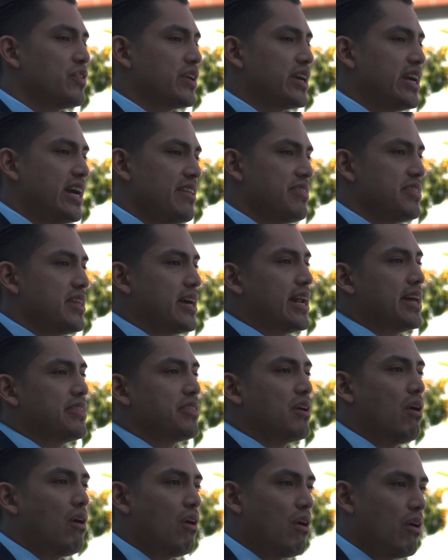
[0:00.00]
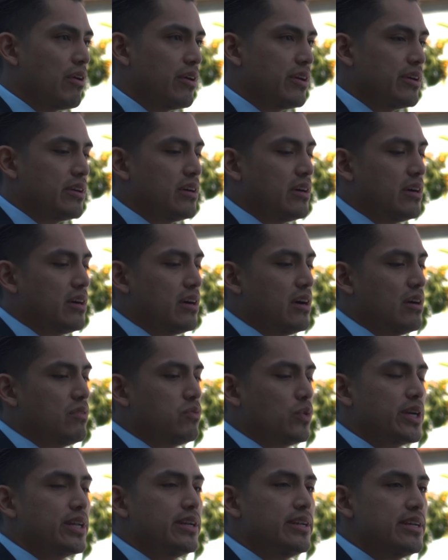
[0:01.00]
forget that at the heart of
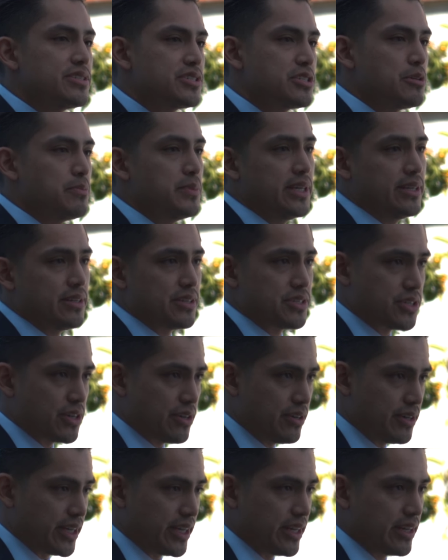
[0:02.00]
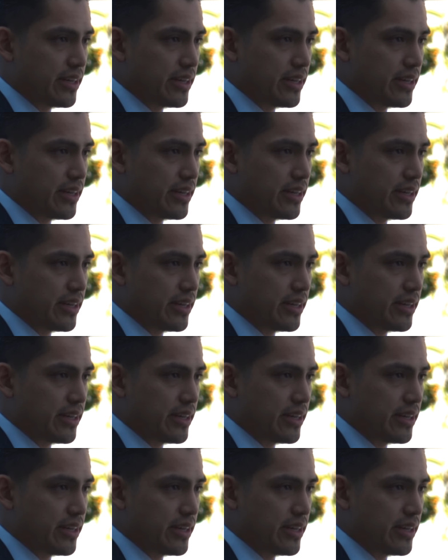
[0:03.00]
what it is to be an attorney